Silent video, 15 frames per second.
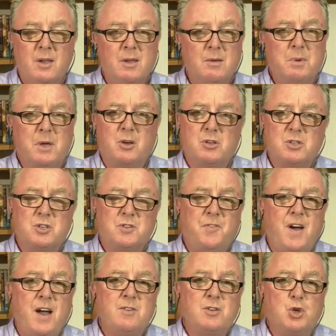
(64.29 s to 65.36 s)
Because as
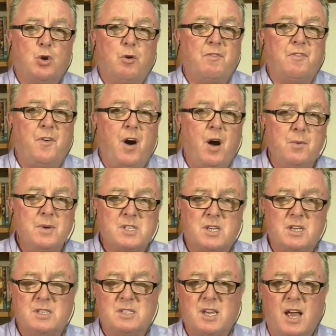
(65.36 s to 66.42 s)
far as going forward is
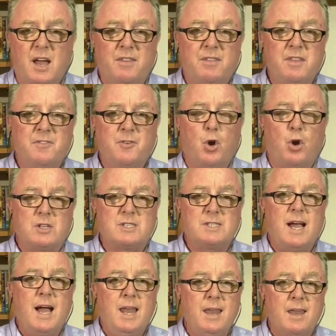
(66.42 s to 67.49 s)
concerned, they've got
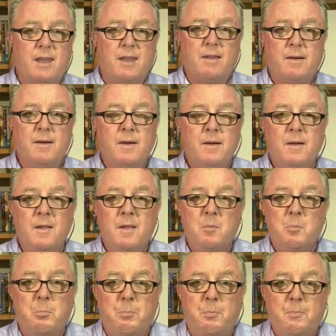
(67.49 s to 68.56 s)
talent.
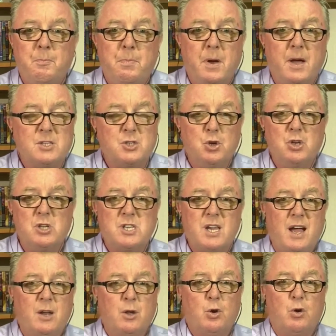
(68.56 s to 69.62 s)
But as good as they
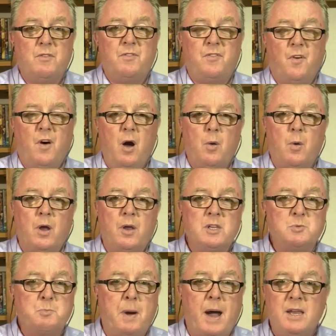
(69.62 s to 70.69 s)
are going forward,
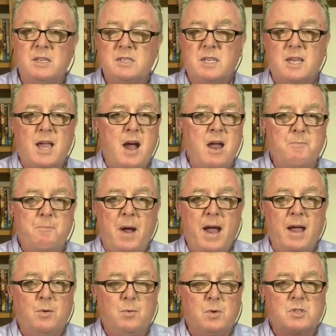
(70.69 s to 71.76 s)
as bad as they are
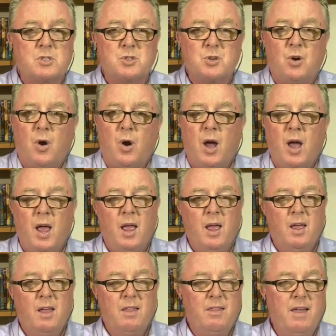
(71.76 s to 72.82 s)
backwards. So
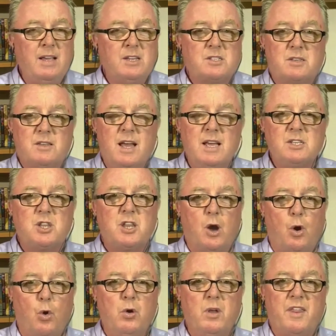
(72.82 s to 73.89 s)
that's the
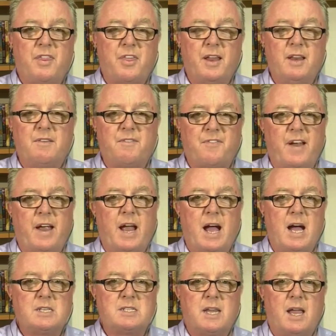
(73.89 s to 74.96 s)
only thing that Frank
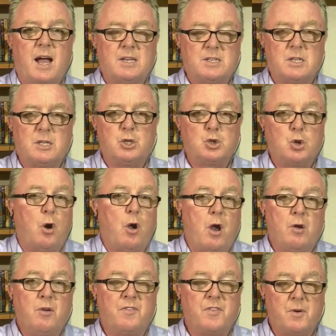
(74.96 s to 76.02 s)
has to actually sort
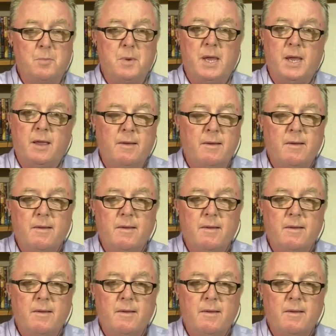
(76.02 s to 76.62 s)
out for me.